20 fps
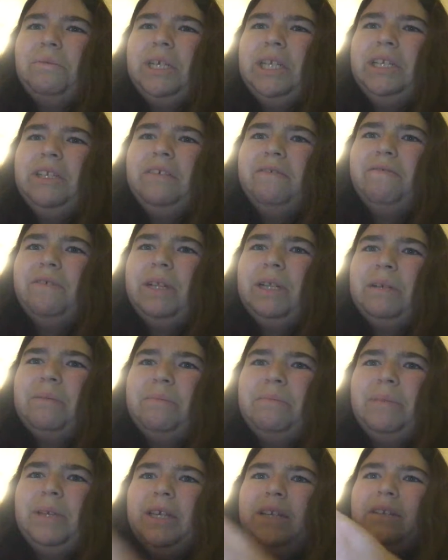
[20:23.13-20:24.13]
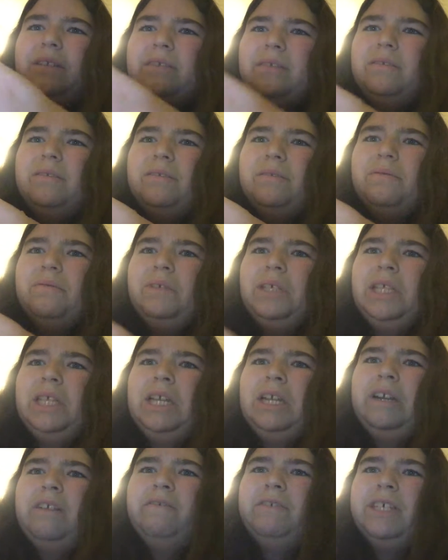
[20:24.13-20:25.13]
And develop it with
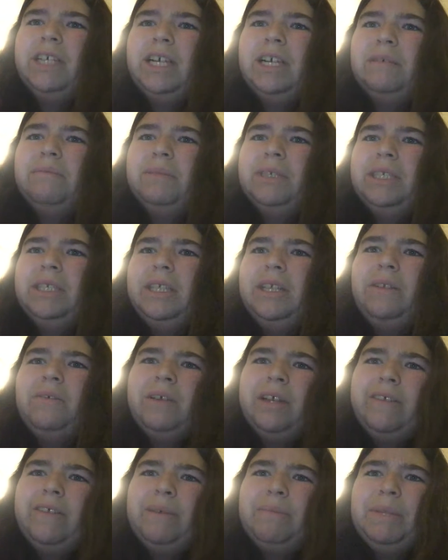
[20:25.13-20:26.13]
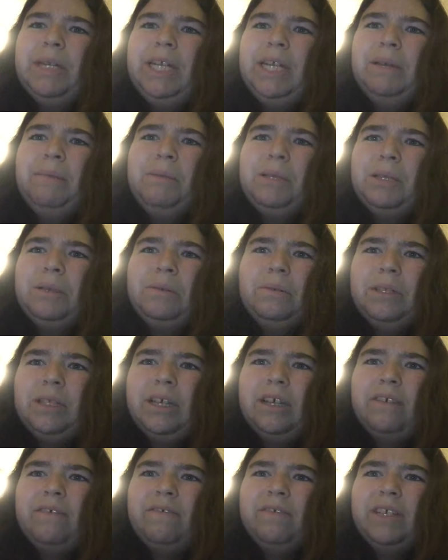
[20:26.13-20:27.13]
enough time. Because they don't have that many episodes
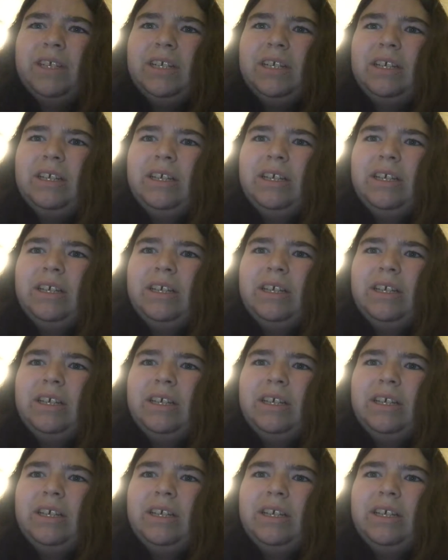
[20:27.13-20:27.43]
left.